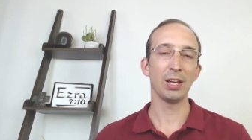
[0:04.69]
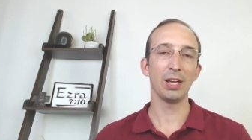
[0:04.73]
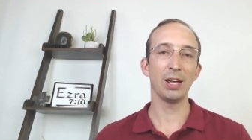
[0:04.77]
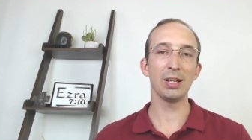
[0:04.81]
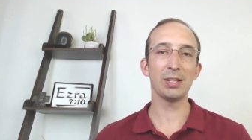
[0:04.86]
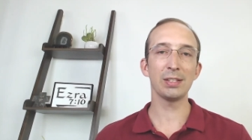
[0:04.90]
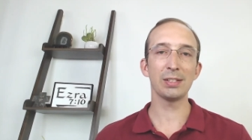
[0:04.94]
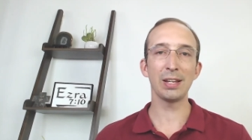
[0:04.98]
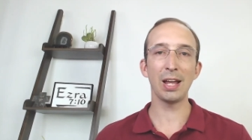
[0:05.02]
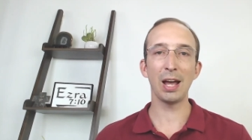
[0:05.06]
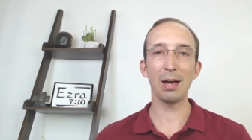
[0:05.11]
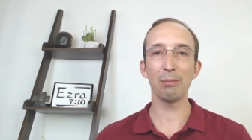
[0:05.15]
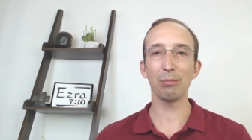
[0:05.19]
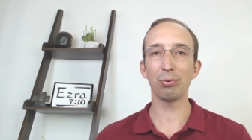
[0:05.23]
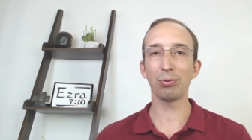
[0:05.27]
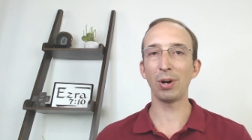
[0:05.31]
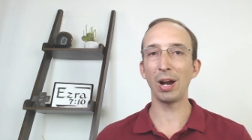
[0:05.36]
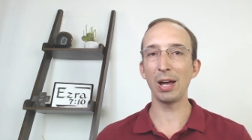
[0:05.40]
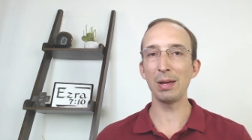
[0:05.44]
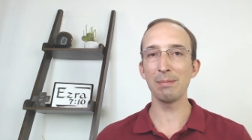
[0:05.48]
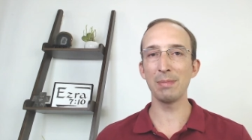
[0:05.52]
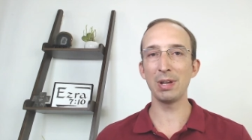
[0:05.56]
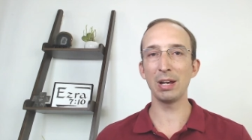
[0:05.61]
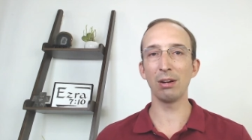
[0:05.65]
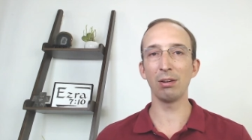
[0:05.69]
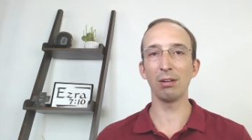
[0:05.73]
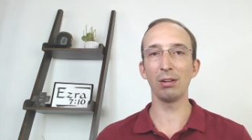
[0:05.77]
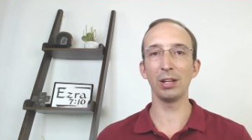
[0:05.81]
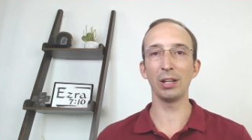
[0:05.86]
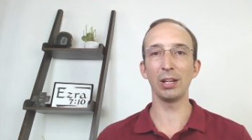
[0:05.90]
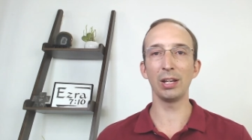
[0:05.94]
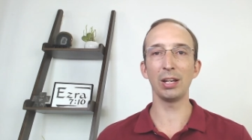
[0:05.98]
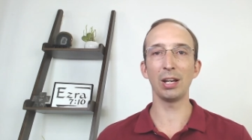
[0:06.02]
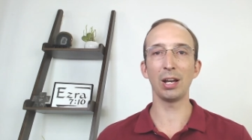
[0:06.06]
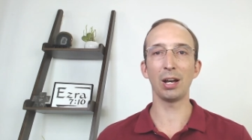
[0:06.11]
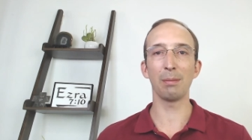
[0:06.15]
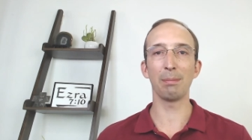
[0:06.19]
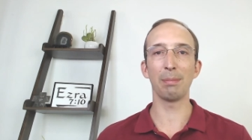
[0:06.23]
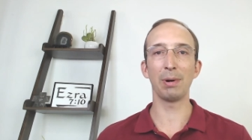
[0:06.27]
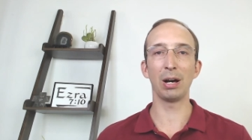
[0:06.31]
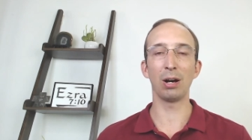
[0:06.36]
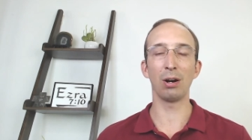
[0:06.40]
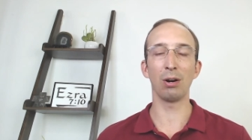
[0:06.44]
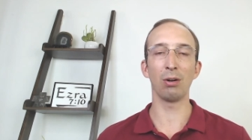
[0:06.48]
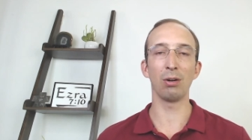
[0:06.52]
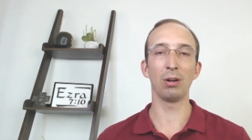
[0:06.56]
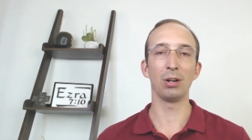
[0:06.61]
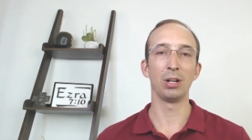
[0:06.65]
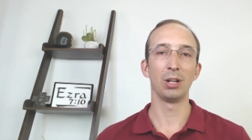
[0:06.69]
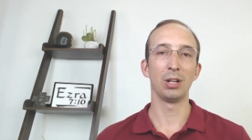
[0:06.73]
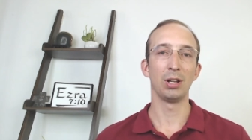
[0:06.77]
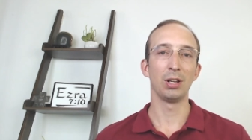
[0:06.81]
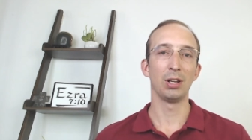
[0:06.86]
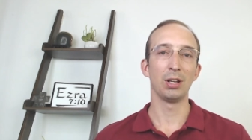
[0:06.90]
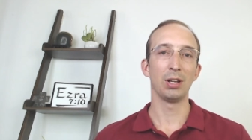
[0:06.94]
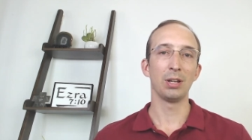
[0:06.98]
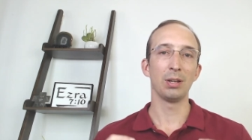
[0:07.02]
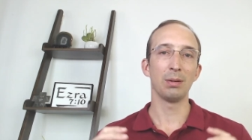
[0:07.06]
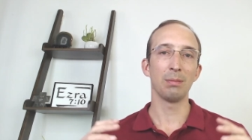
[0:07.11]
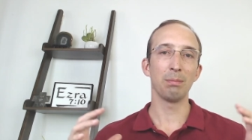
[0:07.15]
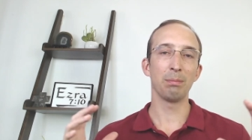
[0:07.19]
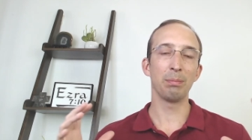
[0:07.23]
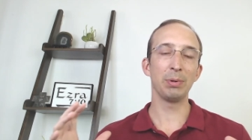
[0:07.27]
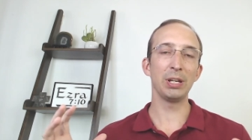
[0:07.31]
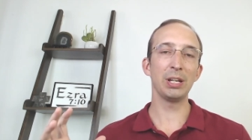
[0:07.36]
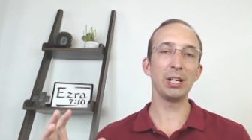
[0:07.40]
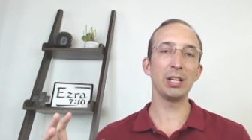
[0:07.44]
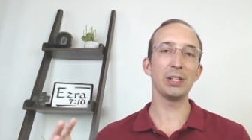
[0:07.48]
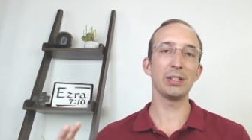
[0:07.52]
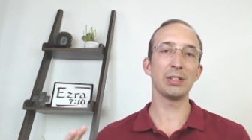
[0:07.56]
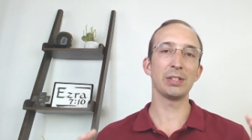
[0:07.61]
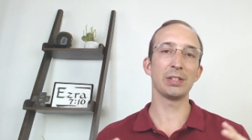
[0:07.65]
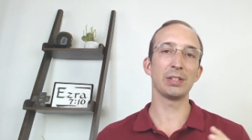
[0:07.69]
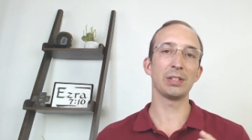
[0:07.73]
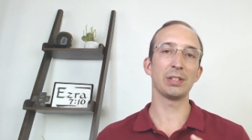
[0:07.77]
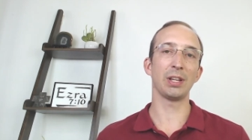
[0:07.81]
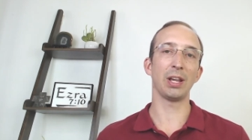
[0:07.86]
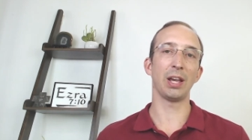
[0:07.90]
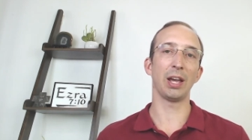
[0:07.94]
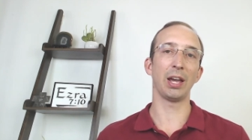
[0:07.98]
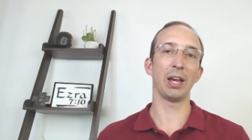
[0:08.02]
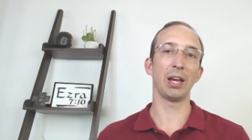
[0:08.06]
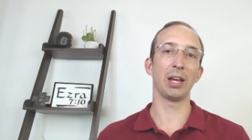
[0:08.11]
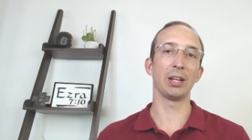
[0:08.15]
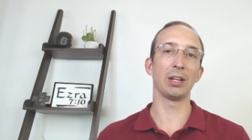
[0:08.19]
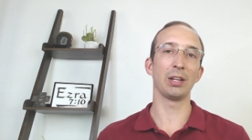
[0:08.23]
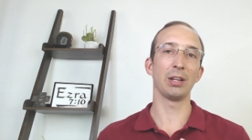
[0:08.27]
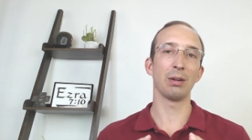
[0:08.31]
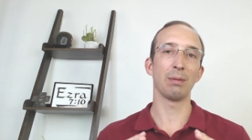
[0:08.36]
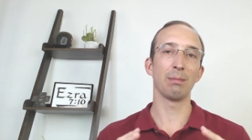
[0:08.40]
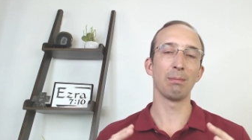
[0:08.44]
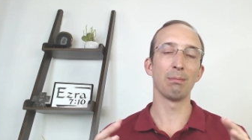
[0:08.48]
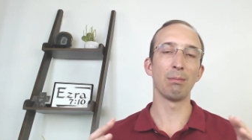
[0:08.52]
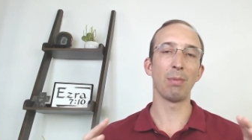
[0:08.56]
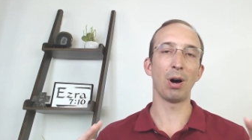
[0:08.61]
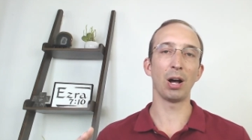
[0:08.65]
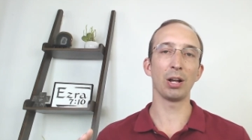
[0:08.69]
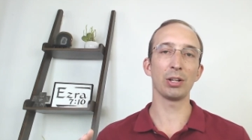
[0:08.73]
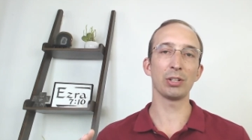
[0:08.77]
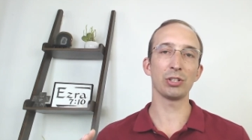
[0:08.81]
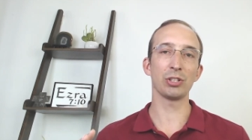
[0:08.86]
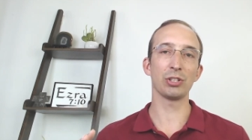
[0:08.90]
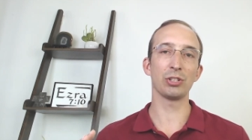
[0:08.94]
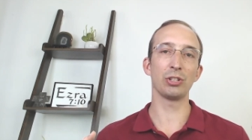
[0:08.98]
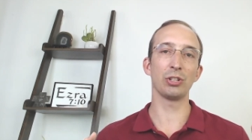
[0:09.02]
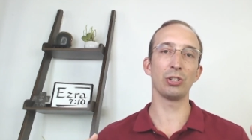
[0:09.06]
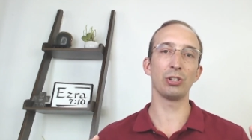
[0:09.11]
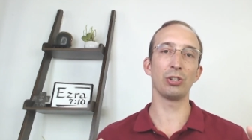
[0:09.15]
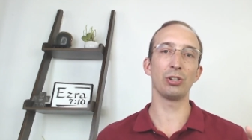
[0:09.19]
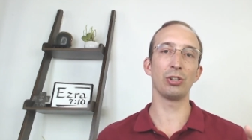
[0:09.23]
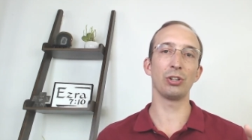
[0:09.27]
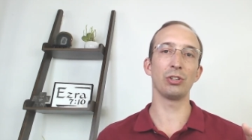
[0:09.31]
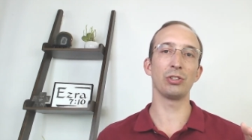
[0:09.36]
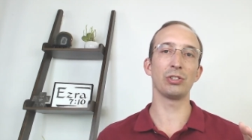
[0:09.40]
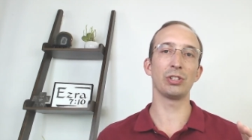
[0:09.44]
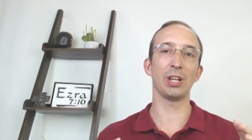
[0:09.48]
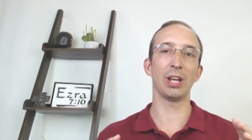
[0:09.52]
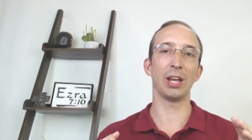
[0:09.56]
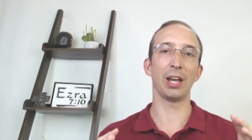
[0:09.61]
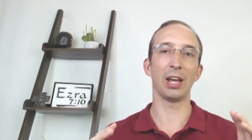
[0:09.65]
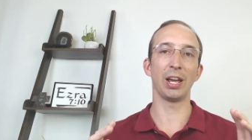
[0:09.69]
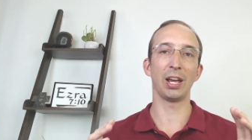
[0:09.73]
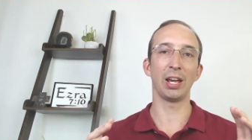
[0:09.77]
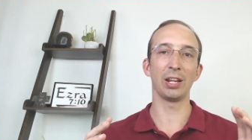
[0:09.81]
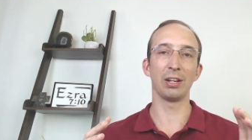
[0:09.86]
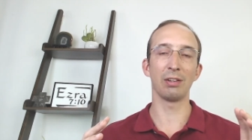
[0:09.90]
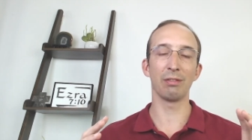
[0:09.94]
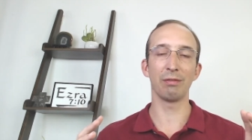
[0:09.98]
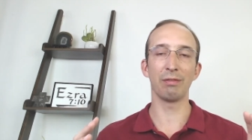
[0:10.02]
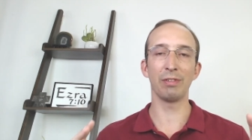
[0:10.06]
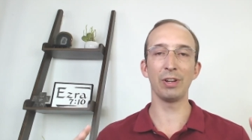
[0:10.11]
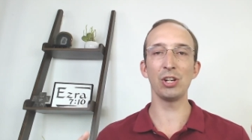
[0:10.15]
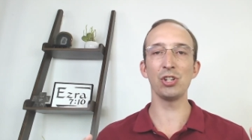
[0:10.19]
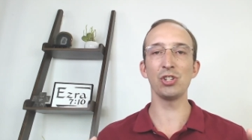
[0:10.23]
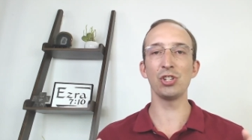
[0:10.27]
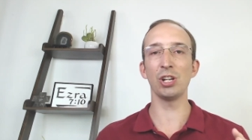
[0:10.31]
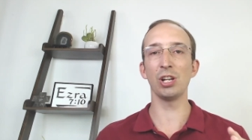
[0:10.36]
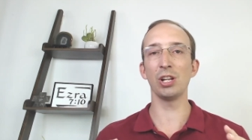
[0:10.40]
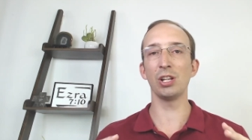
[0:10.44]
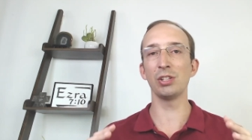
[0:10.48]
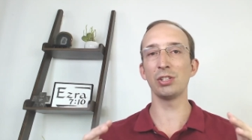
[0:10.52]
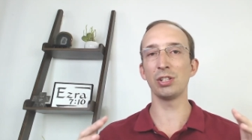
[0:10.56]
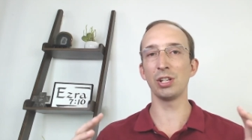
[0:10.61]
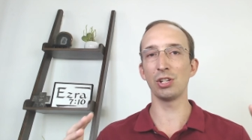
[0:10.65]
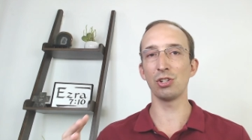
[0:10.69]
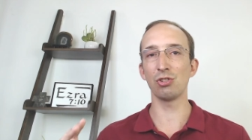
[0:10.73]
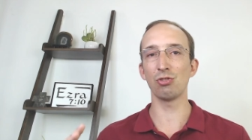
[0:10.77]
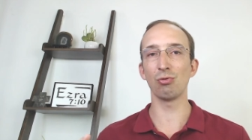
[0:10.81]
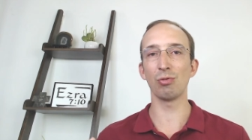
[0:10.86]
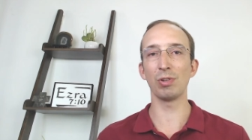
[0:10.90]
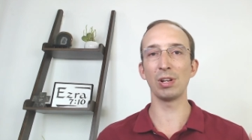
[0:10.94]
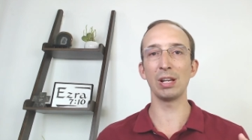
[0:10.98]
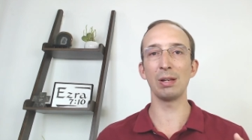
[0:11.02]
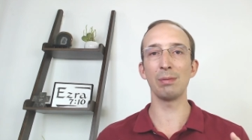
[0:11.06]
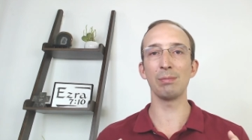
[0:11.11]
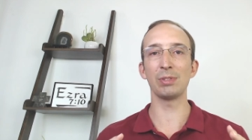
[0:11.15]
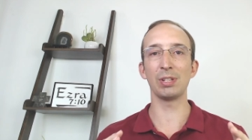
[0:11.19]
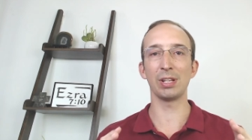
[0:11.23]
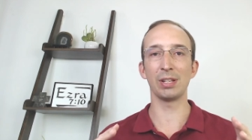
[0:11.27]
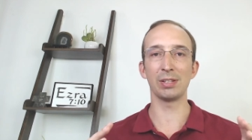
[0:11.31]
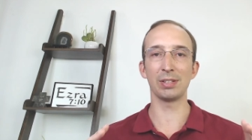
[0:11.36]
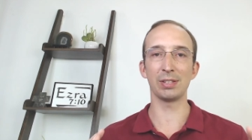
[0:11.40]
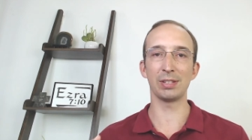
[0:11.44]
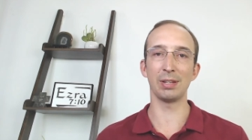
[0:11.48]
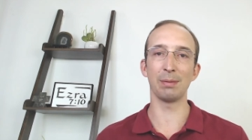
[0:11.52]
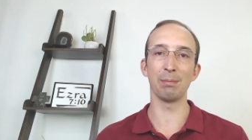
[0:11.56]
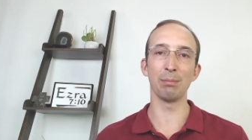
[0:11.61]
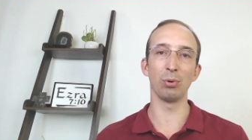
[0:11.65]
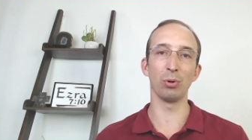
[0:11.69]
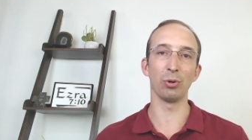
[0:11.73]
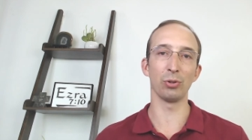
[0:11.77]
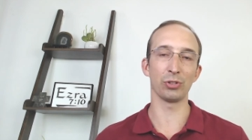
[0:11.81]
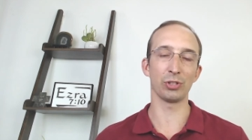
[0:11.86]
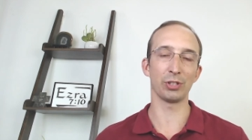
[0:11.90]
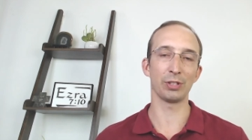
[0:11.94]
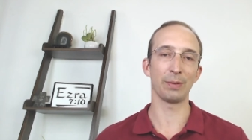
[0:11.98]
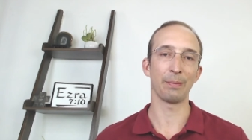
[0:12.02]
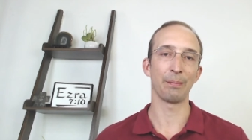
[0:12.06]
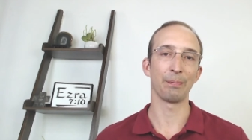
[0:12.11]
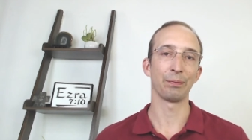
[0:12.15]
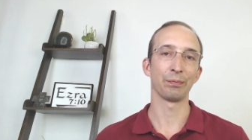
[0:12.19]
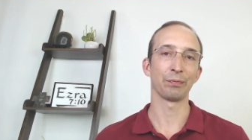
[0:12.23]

It's not primarily about beasts and monsters and visions and dreams and symbols.